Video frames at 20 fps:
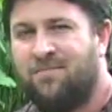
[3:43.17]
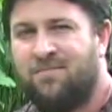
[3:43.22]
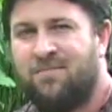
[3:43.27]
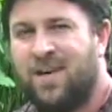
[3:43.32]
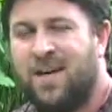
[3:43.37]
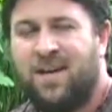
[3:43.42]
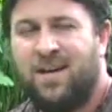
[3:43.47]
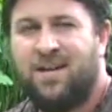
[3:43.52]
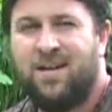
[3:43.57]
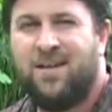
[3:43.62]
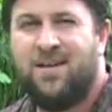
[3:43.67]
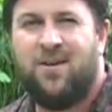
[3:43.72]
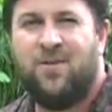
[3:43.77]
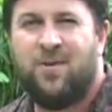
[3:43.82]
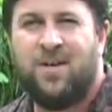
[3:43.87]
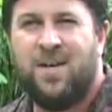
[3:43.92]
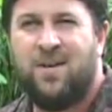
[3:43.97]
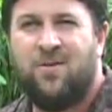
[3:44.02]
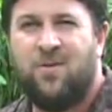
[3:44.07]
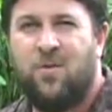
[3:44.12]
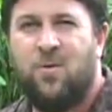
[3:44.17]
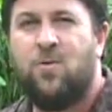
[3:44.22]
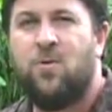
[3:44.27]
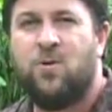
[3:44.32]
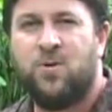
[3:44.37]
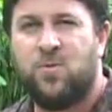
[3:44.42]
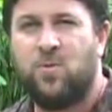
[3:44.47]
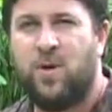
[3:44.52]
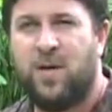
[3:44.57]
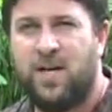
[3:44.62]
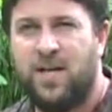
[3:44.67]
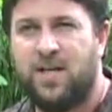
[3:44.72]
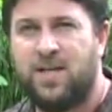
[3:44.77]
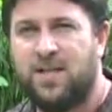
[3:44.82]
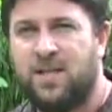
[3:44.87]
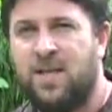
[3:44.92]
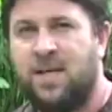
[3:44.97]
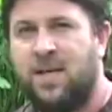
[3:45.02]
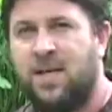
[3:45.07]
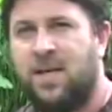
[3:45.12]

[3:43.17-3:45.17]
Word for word: thing, you know, eh, who knows what it is.